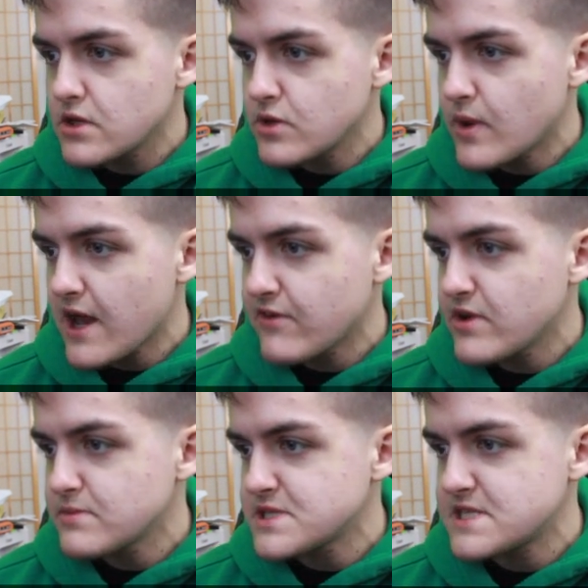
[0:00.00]
you have
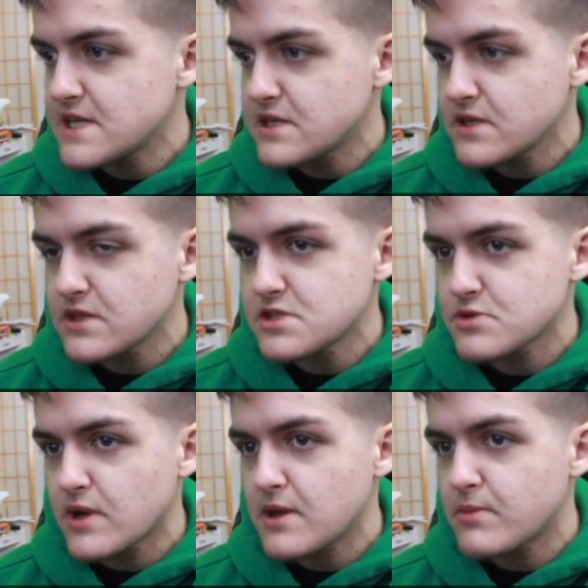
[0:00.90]
him standing this way,